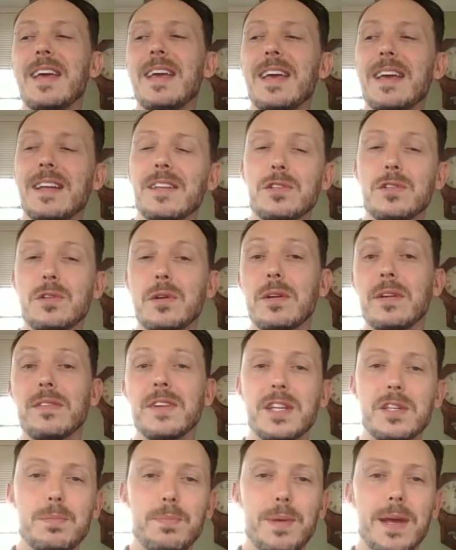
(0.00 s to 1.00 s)
in sort of
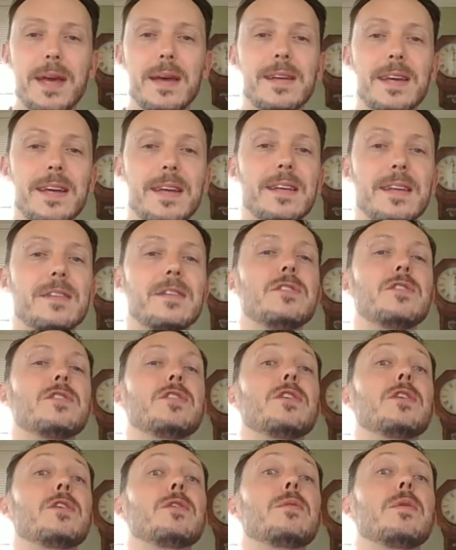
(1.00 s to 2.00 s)
expanding it
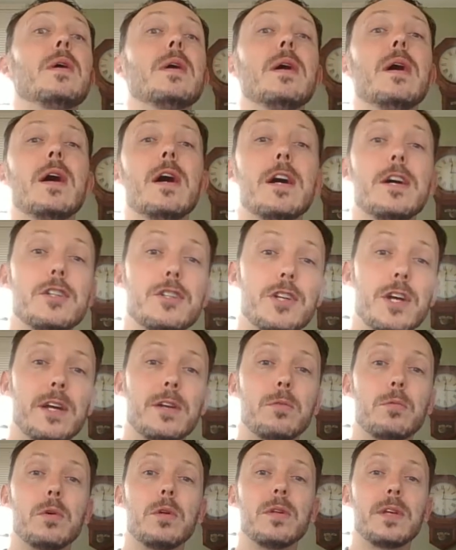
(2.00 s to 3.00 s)
to a
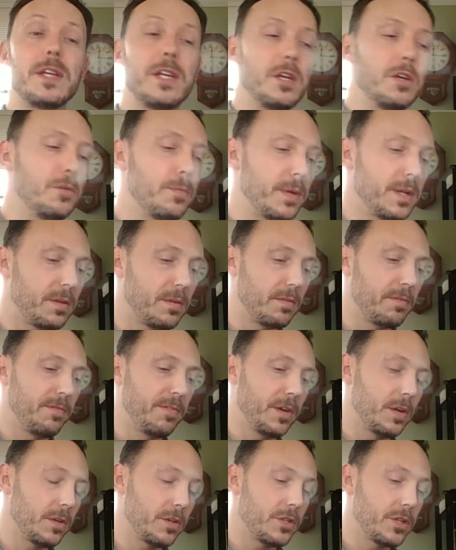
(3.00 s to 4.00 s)
general human
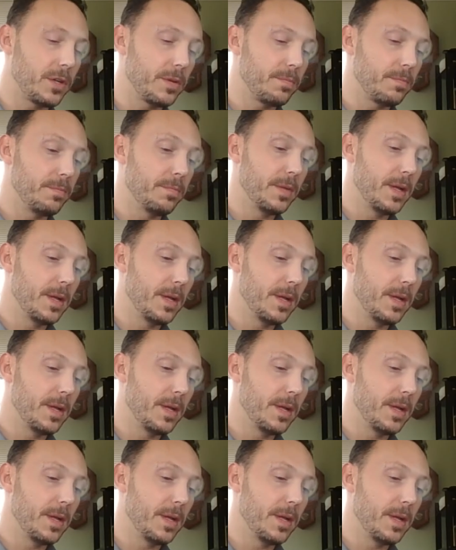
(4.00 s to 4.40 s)
function.